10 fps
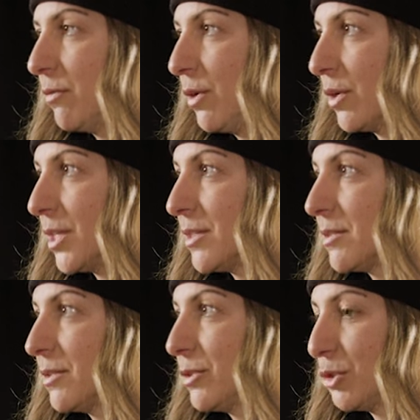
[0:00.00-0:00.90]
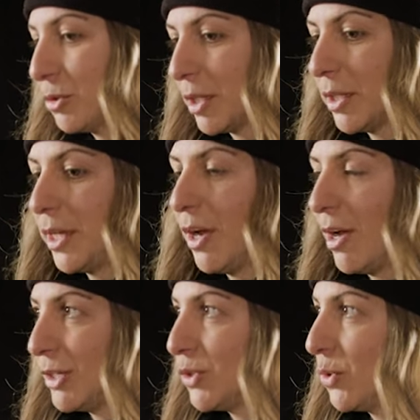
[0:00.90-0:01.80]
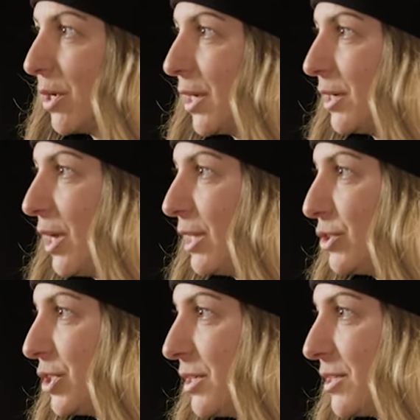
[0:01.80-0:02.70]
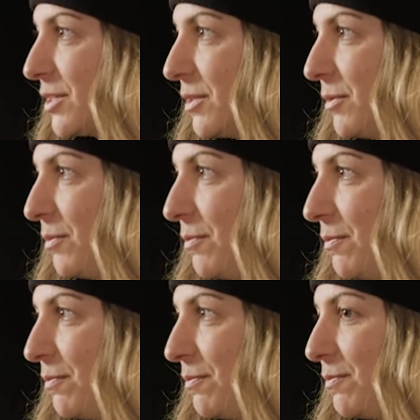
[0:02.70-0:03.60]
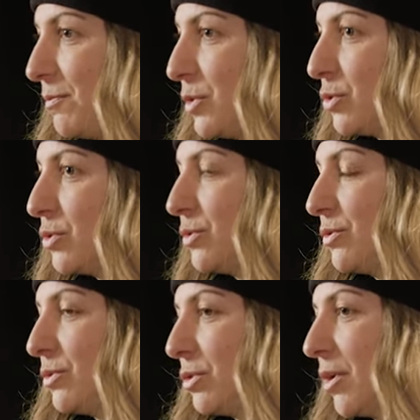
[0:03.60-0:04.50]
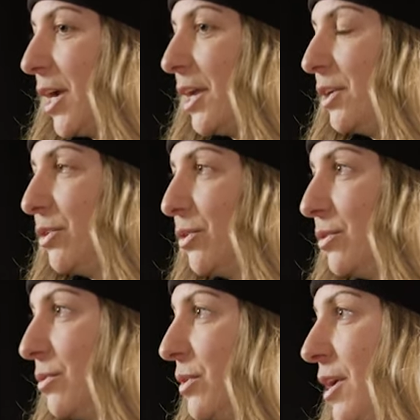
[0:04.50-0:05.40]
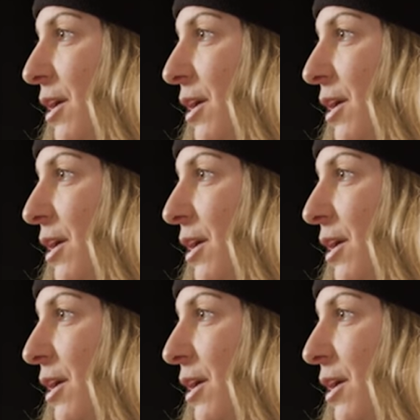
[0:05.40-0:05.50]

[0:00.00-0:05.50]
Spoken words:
focus strictly on touring, not just try to